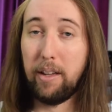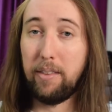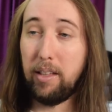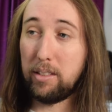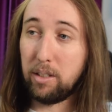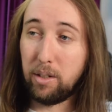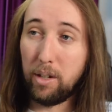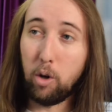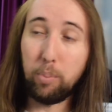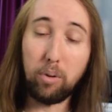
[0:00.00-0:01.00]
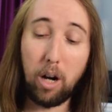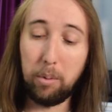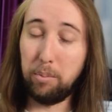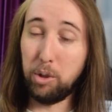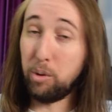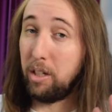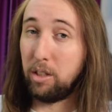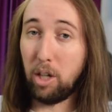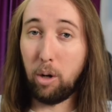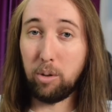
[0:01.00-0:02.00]
this is no problem. You can
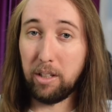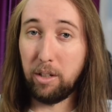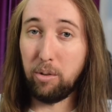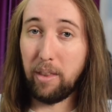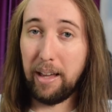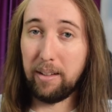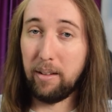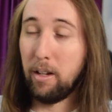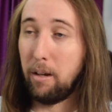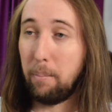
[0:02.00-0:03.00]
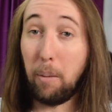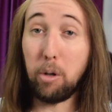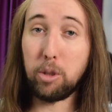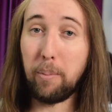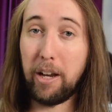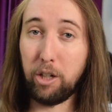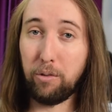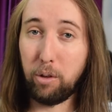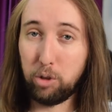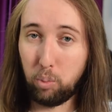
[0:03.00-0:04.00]
totally do that. Most
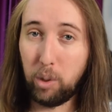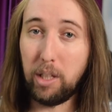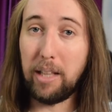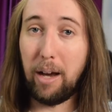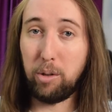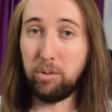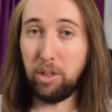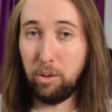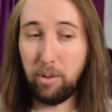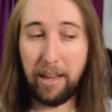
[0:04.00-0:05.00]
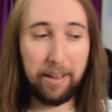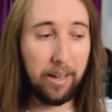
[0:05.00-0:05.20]
microphones will allow you to do that.